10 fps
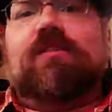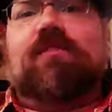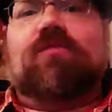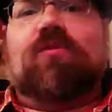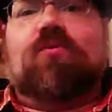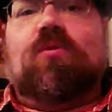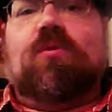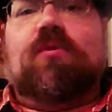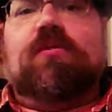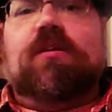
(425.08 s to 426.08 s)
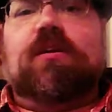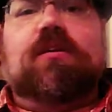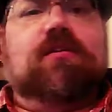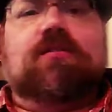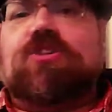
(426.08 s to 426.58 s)
a different one
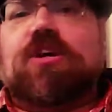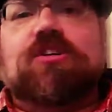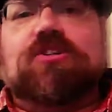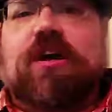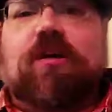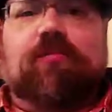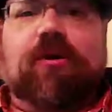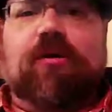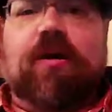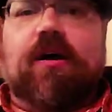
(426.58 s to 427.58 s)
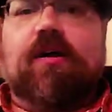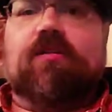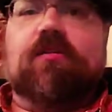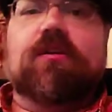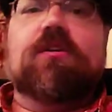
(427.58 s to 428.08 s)
in and change it out
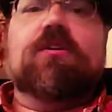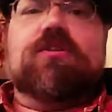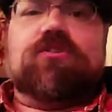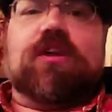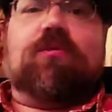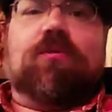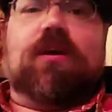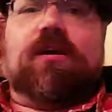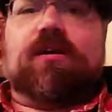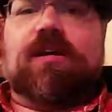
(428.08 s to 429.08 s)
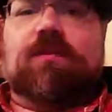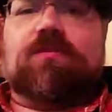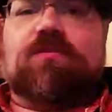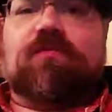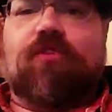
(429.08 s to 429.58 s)
periodically, so that way it
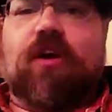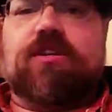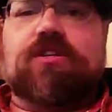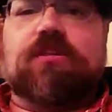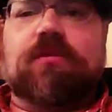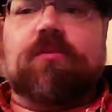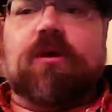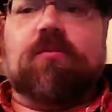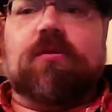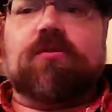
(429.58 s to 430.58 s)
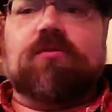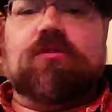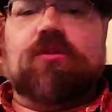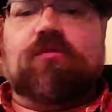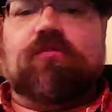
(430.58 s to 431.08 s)
keeps fresh in the public,
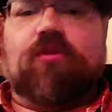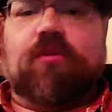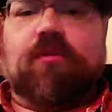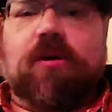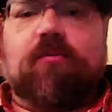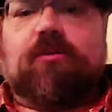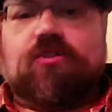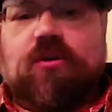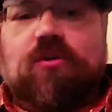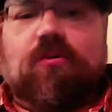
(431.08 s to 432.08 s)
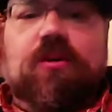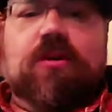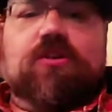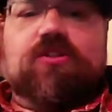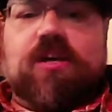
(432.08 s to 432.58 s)
you know, for the public. So
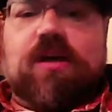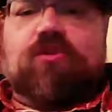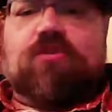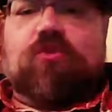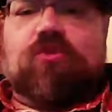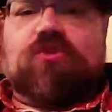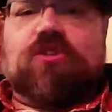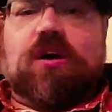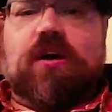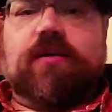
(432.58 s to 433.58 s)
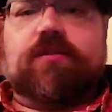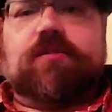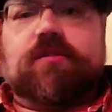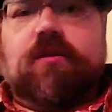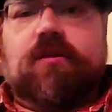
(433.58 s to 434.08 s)
sandwich board signs
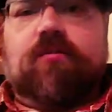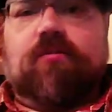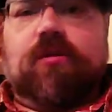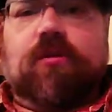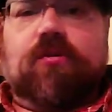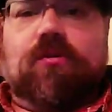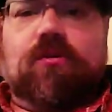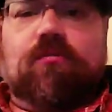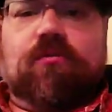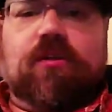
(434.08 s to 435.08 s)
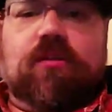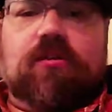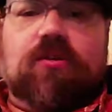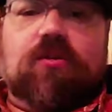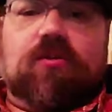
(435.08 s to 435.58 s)
is another really good thing
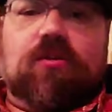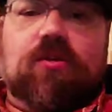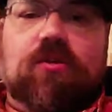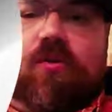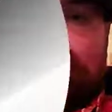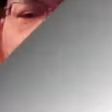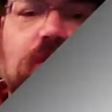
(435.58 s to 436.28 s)
that you can do.